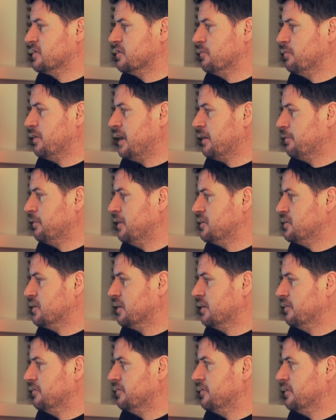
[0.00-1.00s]
So
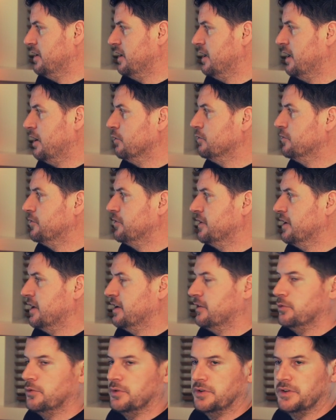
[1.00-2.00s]
Blackmagic have allowed for
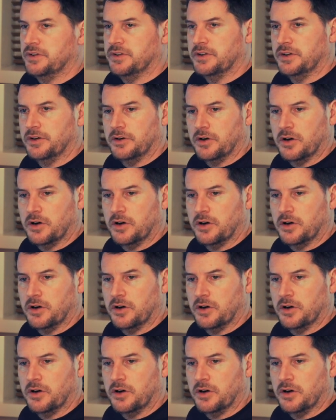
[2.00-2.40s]
that with their